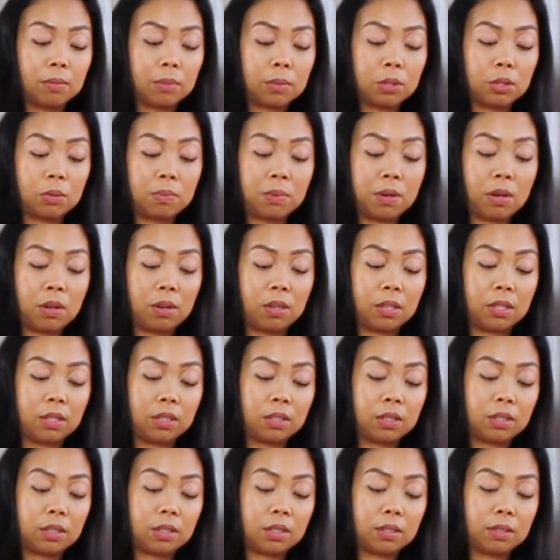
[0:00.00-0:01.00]
To be
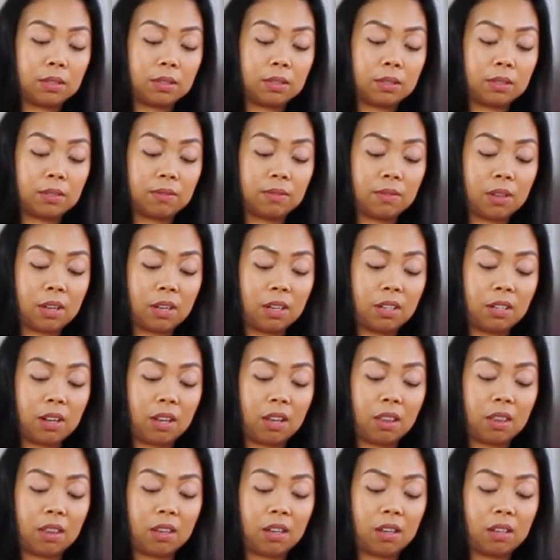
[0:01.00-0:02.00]
honest, It's fine, I
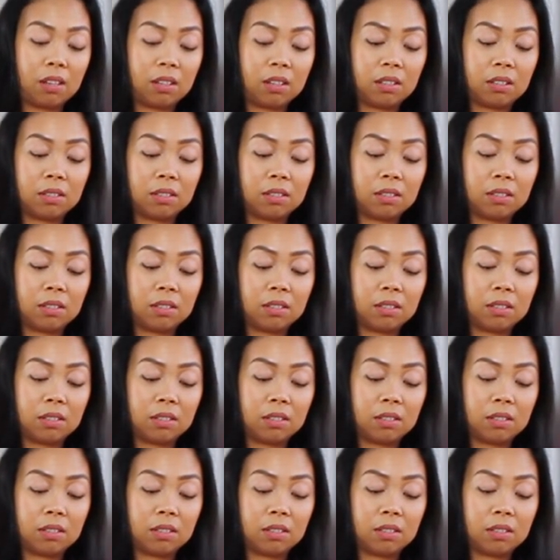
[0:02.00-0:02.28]
think.